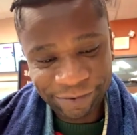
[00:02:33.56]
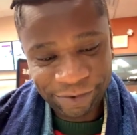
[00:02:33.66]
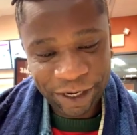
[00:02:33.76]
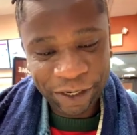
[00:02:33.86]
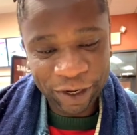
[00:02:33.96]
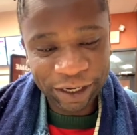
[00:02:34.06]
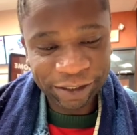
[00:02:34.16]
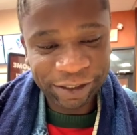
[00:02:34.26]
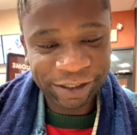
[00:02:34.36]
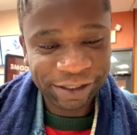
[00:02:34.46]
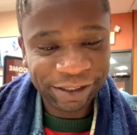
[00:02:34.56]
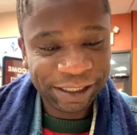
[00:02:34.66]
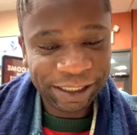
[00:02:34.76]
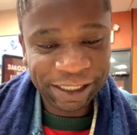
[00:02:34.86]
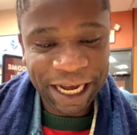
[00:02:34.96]
$3
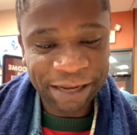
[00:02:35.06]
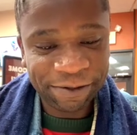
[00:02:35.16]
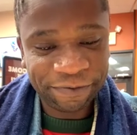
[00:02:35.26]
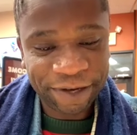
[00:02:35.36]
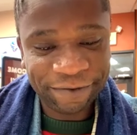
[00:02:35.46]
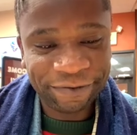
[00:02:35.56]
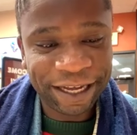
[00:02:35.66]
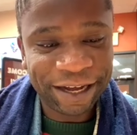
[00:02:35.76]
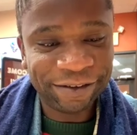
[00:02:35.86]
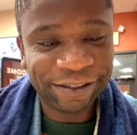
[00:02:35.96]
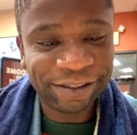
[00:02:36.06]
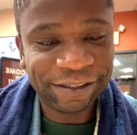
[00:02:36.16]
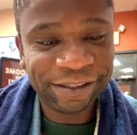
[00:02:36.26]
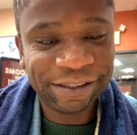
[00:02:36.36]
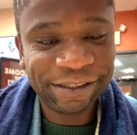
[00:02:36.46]
times 5,000.
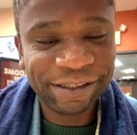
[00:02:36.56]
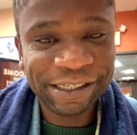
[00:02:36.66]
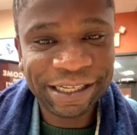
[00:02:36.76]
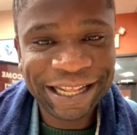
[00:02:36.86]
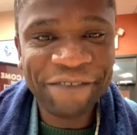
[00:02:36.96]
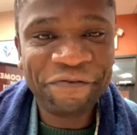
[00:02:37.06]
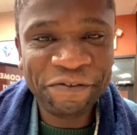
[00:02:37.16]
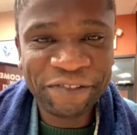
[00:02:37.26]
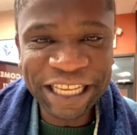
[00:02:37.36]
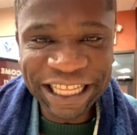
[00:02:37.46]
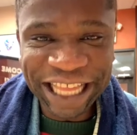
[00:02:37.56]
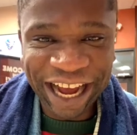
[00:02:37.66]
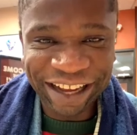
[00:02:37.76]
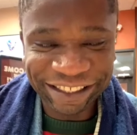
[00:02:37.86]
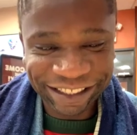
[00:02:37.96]
Not
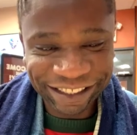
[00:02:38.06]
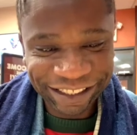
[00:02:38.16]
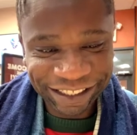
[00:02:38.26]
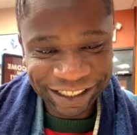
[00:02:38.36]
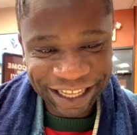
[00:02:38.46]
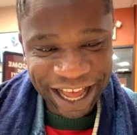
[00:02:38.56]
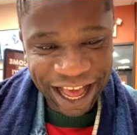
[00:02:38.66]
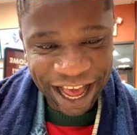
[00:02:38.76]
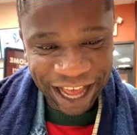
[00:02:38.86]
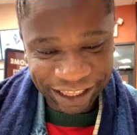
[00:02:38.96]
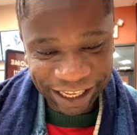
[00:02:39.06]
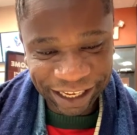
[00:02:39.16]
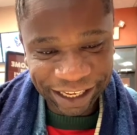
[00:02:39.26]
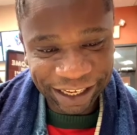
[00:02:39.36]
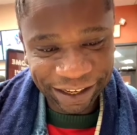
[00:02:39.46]
15,000, I think.
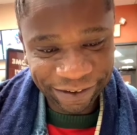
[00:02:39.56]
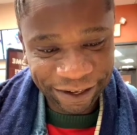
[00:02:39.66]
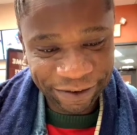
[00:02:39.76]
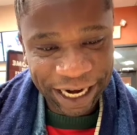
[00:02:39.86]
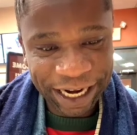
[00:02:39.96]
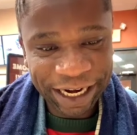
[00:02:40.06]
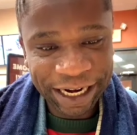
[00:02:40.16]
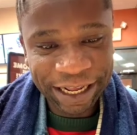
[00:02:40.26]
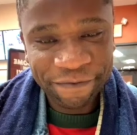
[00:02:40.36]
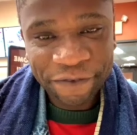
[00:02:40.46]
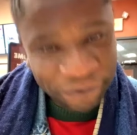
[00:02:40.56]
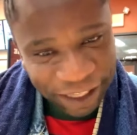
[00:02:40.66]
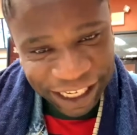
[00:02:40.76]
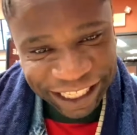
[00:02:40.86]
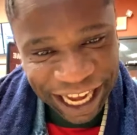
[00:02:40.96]
Right?
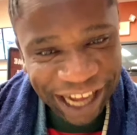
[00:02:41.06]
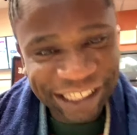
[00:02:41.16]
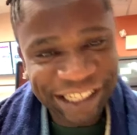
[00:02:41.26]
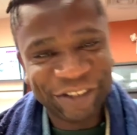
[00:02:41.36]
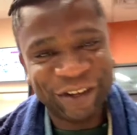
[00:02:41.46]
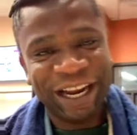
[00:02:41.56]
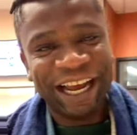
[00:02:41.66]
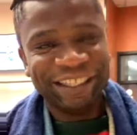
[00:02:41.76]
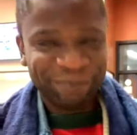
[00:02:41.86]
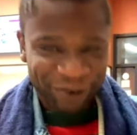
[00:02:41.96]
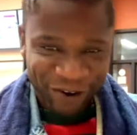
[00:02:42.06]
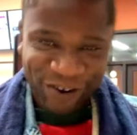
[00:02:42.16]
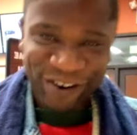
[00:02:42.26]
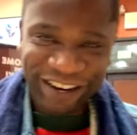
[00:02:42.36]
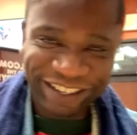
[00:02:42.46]
$15,000, bro.
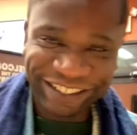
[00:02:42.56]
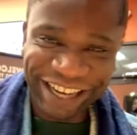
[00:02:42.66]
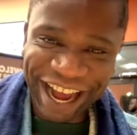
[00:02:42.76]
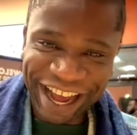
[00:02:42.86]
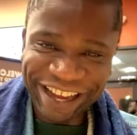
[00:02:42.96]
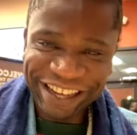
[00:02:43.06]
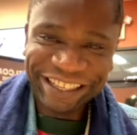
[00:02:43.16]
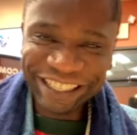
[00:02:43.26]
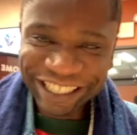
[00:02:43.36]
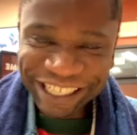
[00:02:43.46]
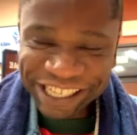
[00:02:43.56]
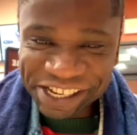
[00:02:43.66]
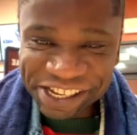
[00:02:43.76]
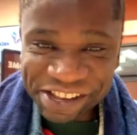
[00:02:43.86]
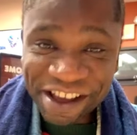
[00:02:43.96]
Hey!
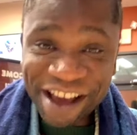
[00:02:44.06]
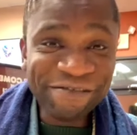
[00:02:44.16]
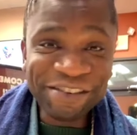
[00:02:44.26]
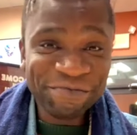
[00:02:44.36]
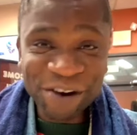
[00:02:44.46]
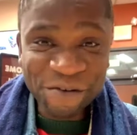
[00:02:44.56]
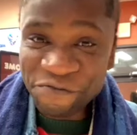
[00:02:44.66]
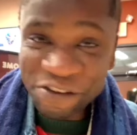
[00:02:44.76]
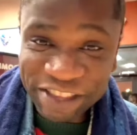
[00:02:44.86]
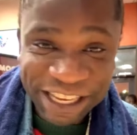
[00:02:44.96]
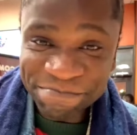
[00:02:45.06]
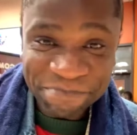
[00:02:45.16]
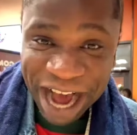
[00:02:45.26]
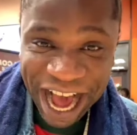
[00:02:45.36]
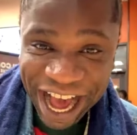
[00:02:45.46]
Every month, 15
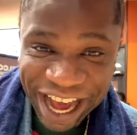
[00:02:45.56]
pack.